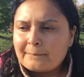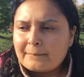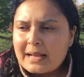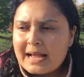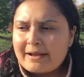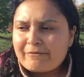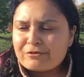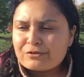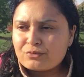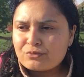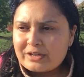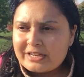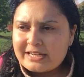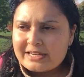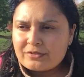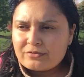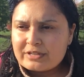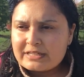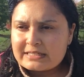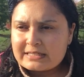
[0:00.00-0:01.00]
I was
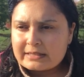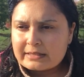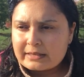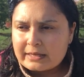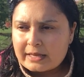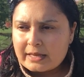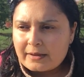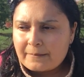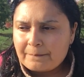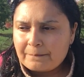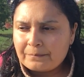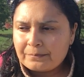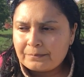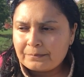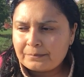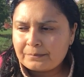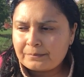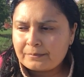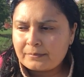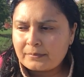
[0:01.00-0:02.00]
reading recently.
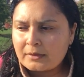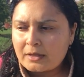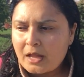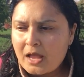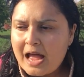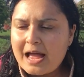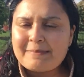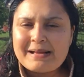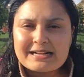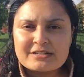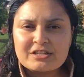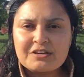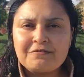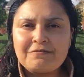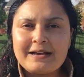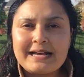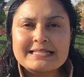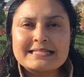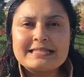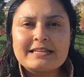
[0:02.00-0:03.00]
I'm actually
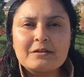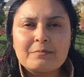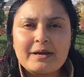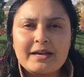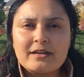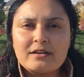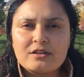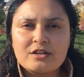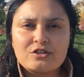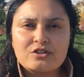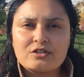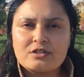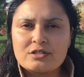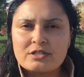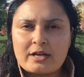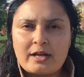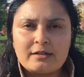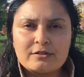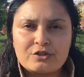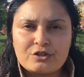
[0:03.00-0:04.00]
fascinated by indigenous
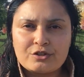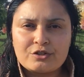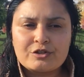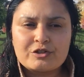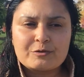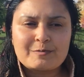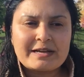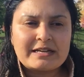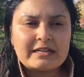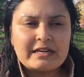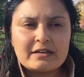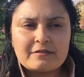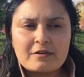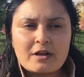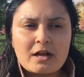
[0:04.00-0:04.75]
cultures, by native